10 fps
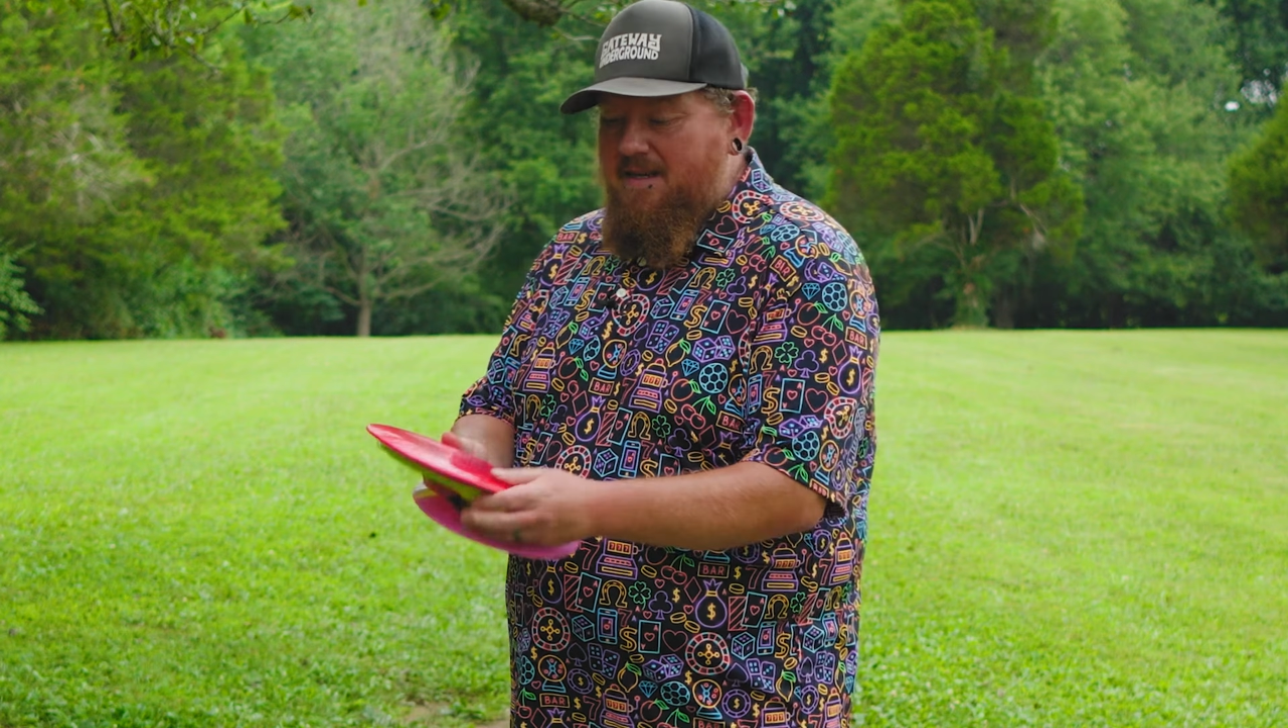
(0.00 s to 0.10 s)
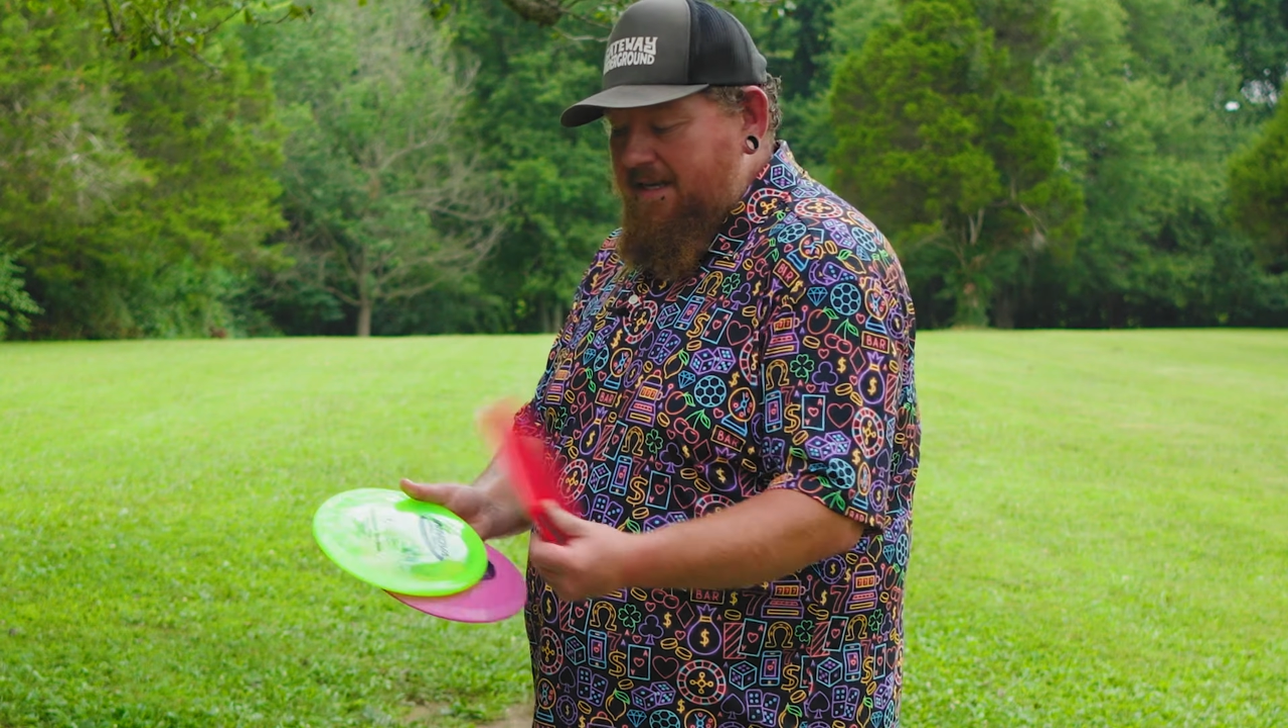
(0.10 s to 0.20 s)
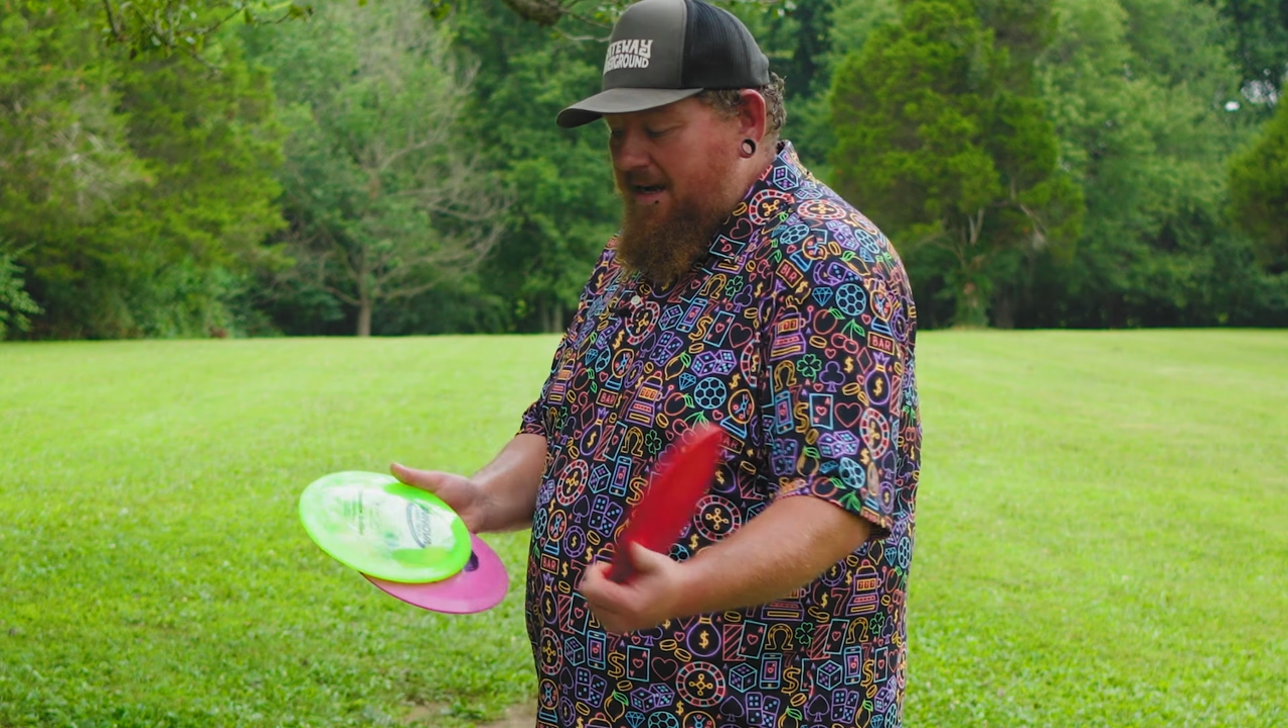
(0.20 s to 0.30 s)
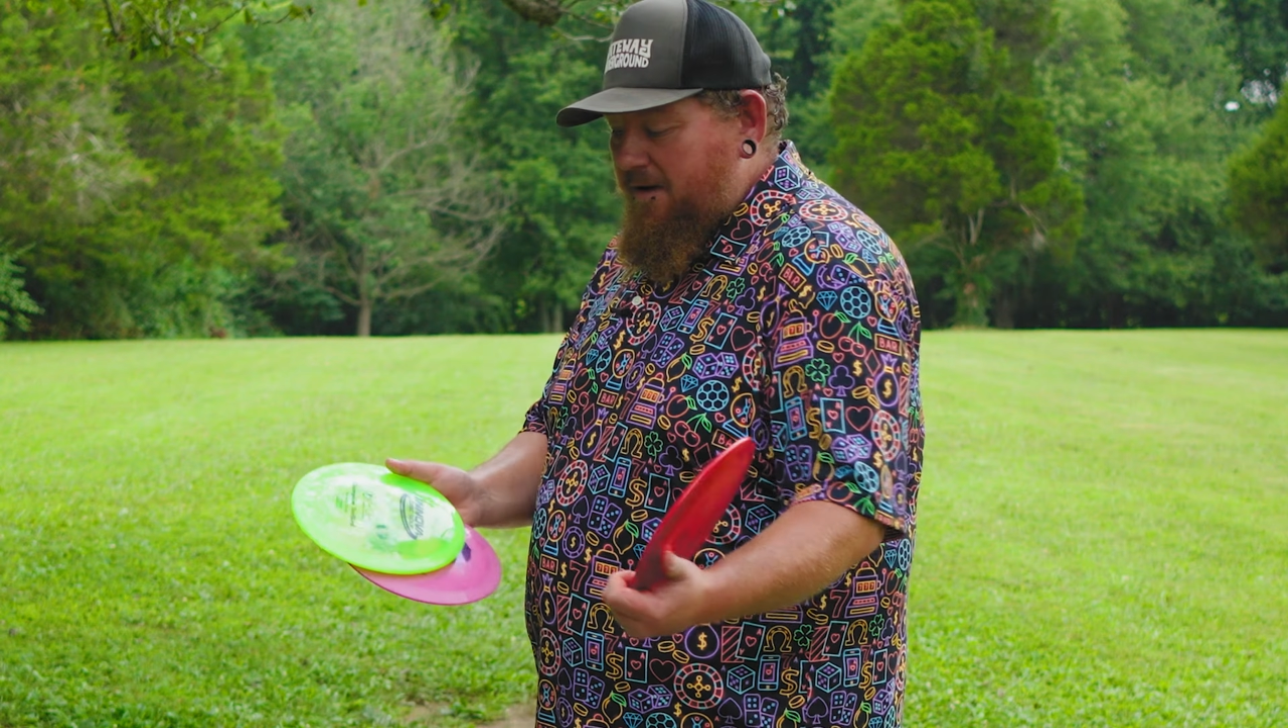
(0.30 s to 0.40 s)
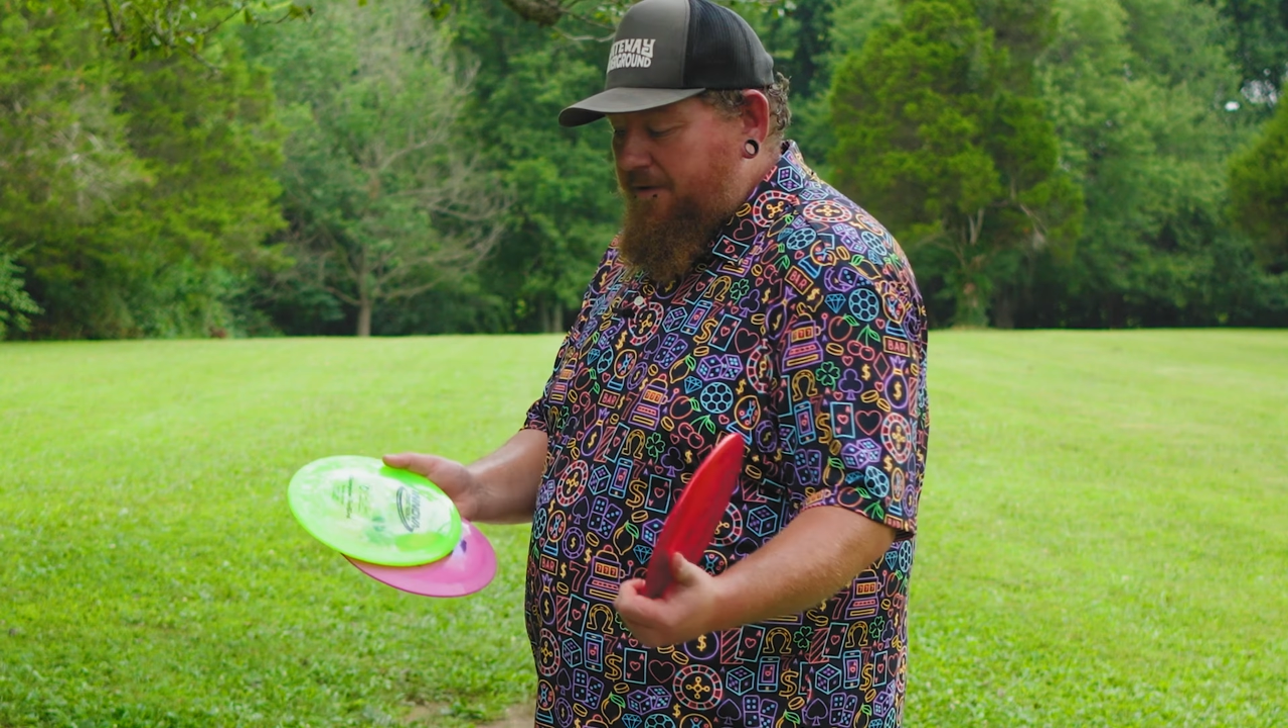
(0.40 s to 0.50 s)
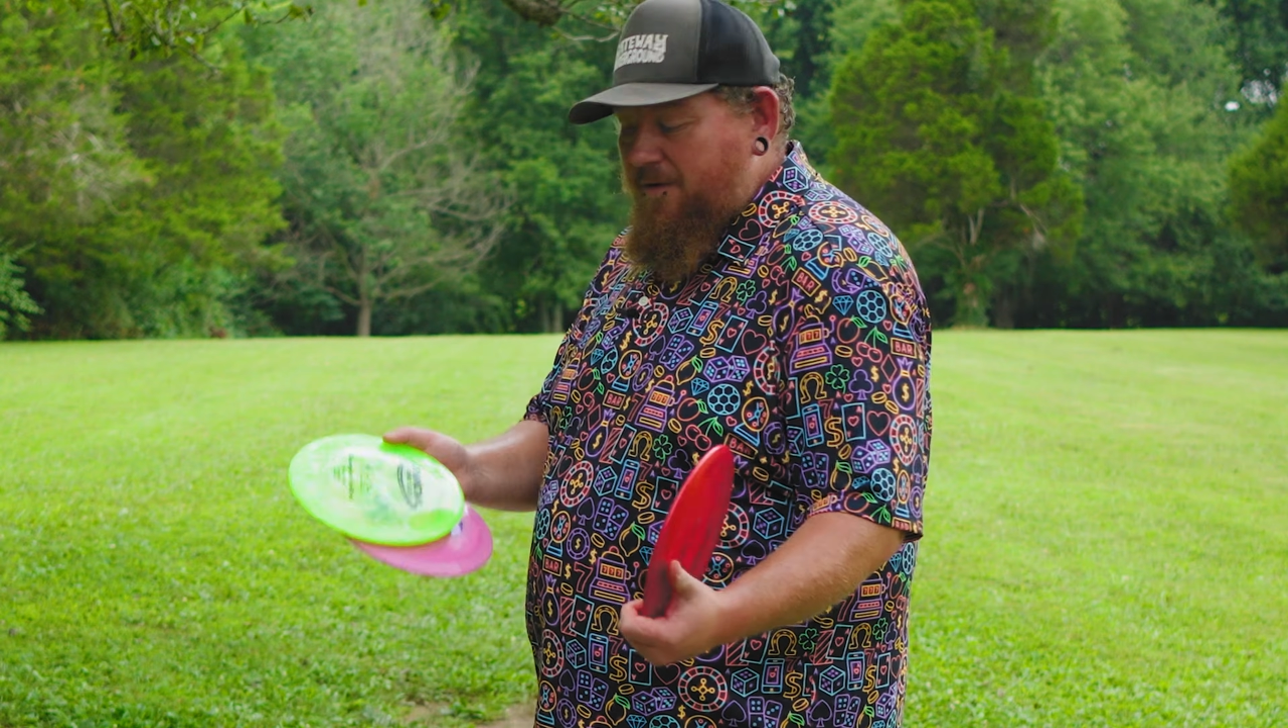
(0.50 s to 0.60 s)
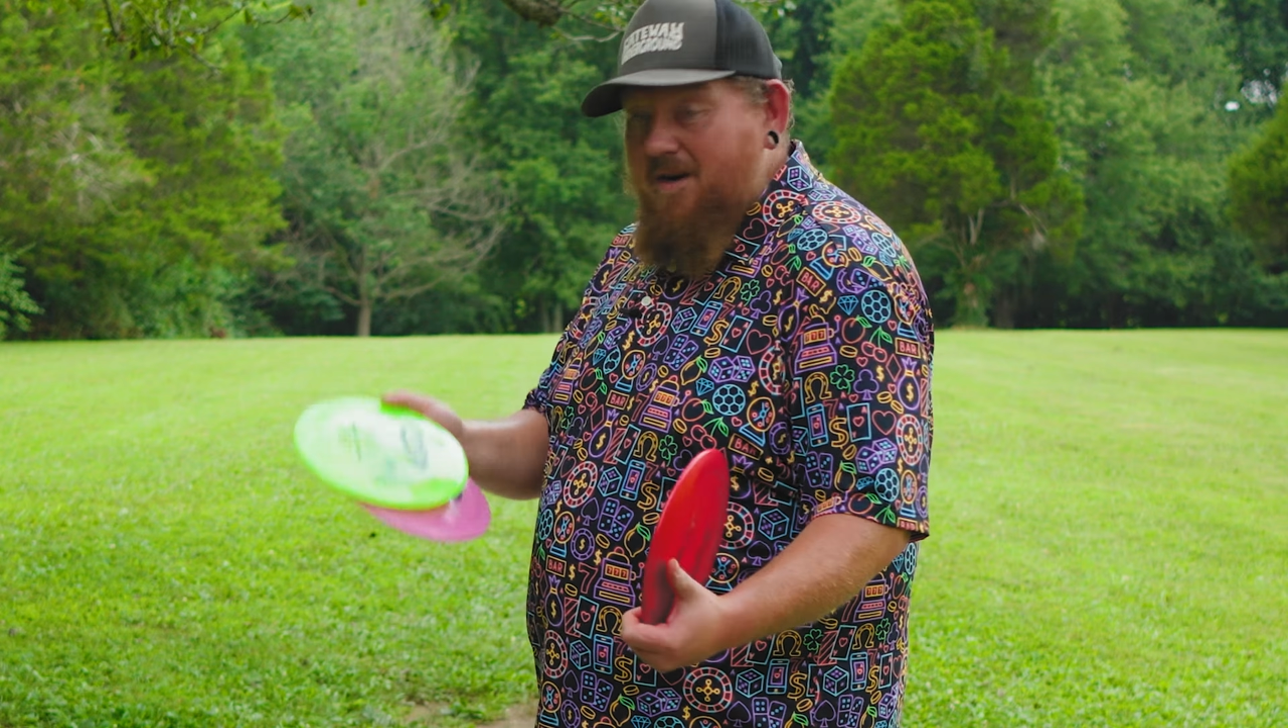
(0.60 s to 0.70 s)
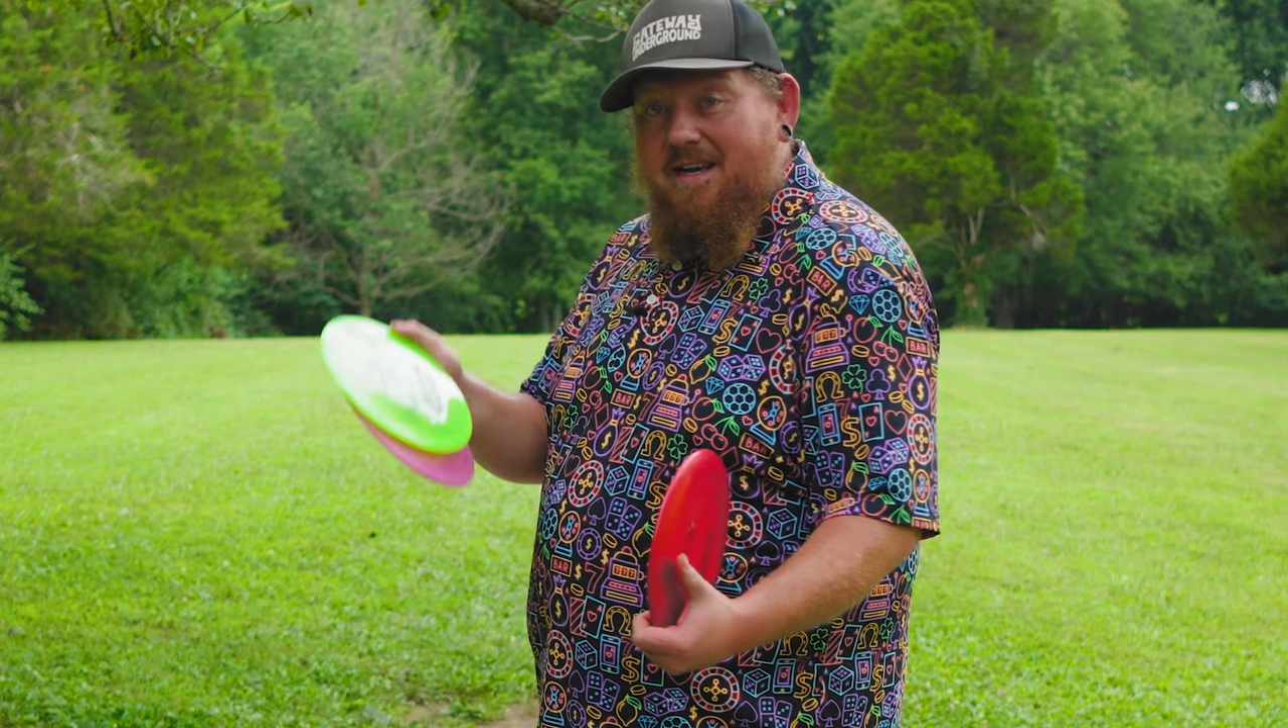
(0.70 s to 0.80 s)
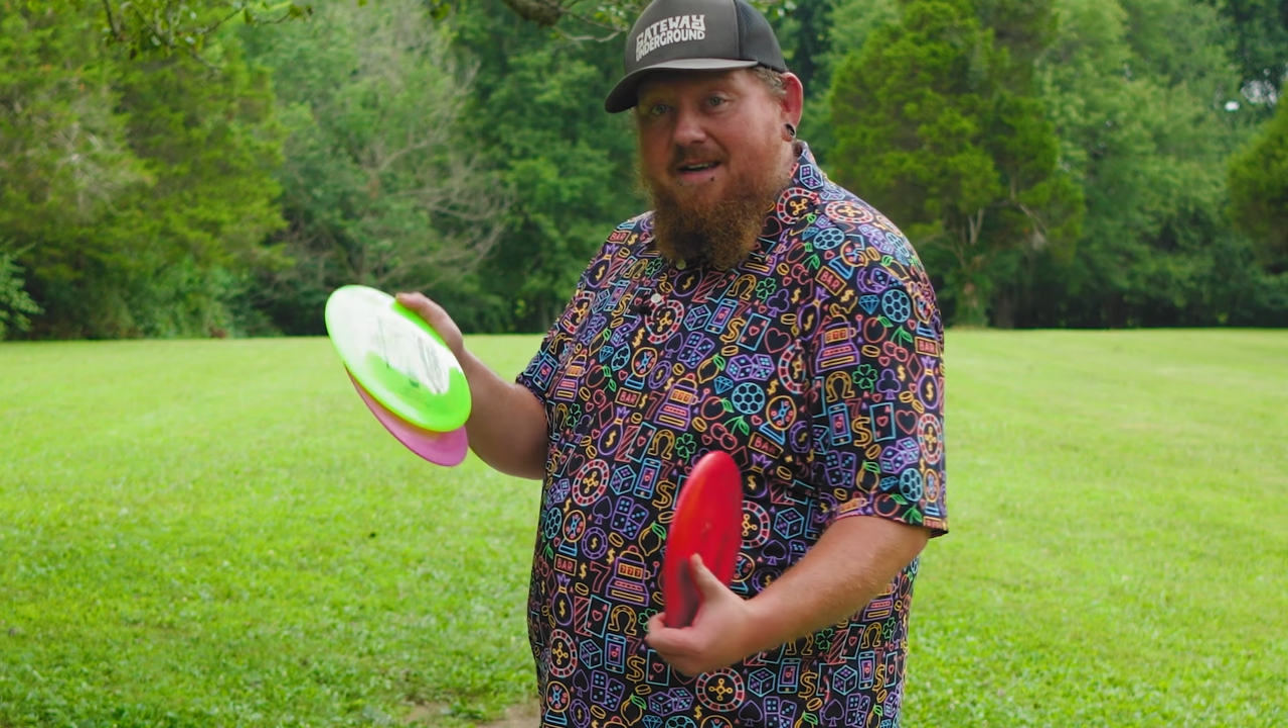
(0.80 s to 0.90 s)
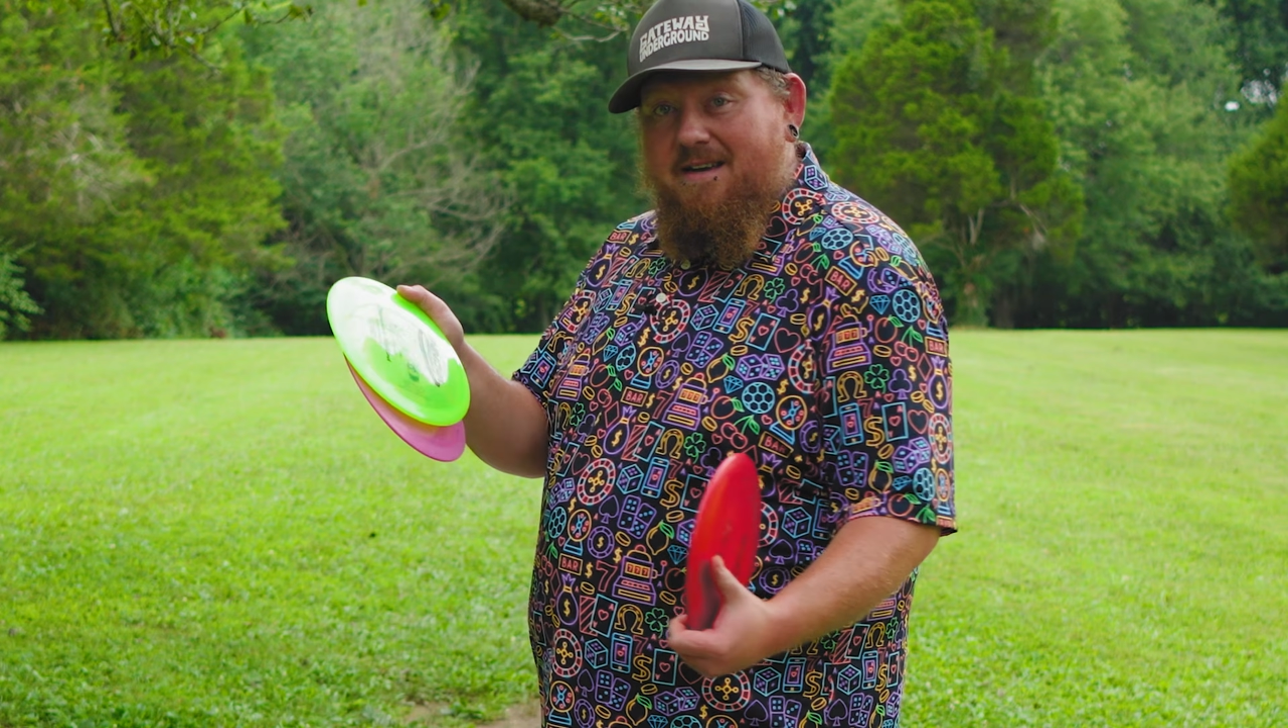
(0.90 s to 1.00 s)

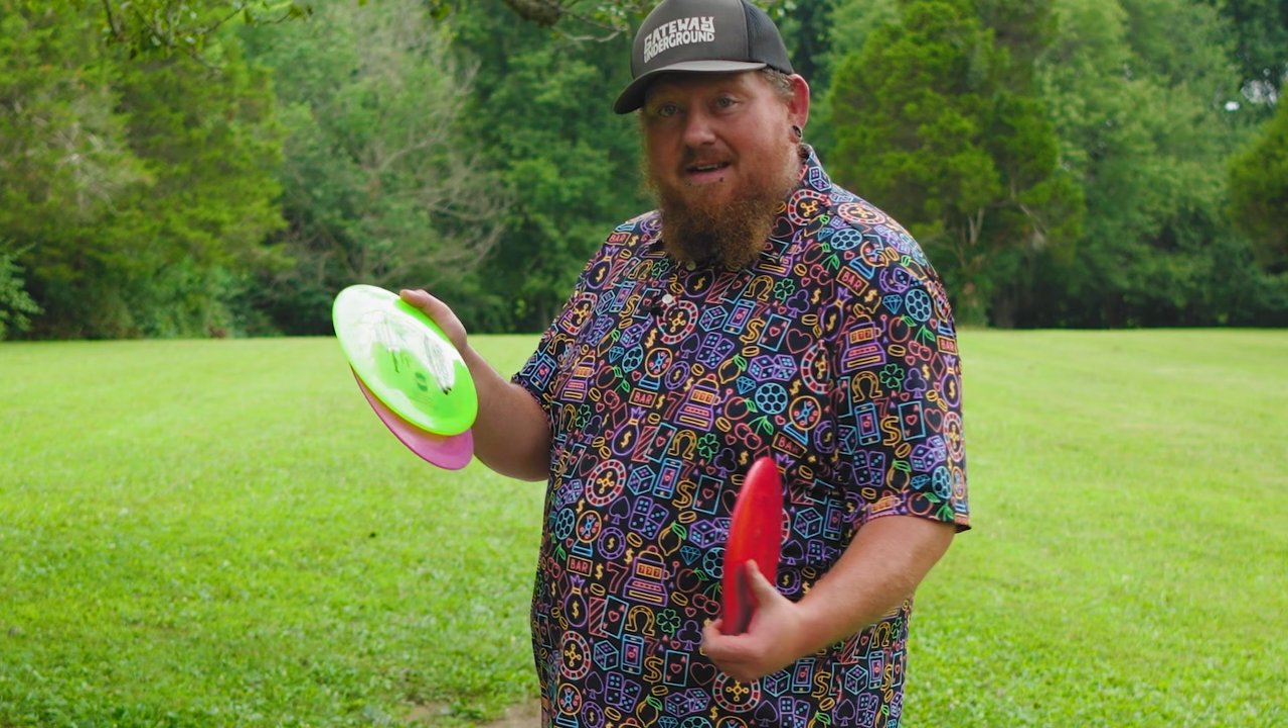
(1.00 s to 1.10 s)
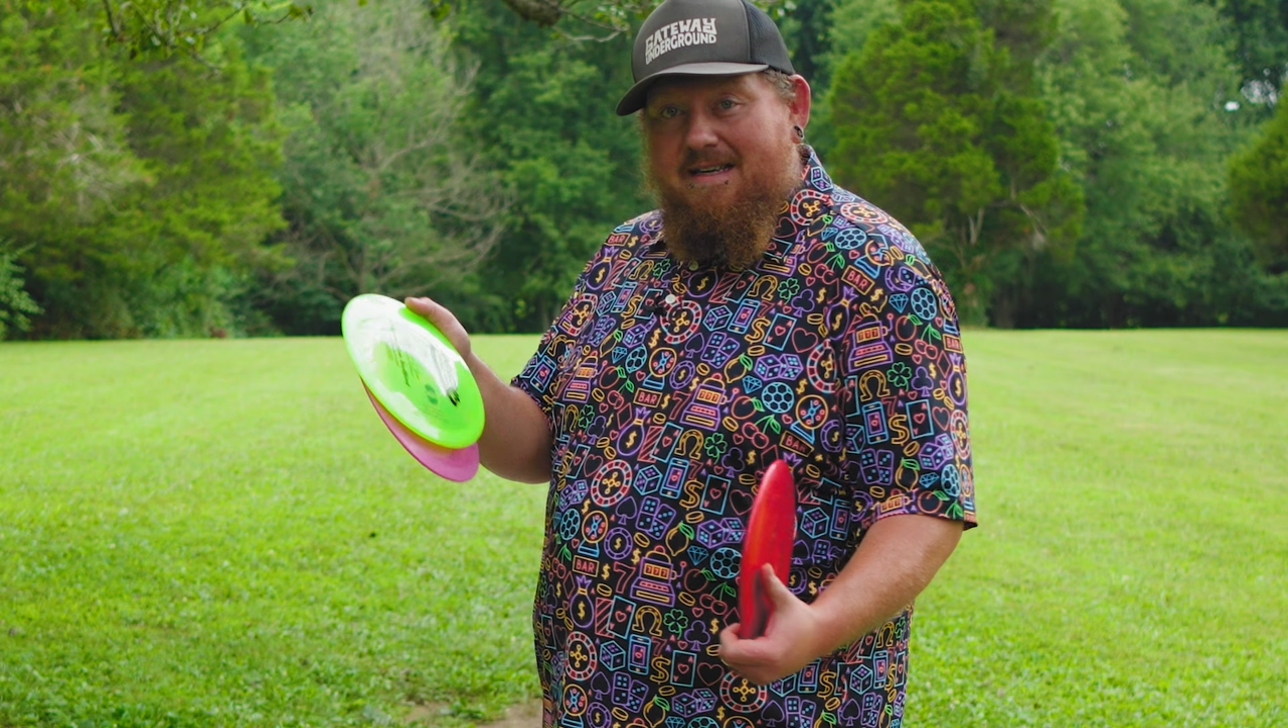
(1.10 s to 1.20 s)
TL3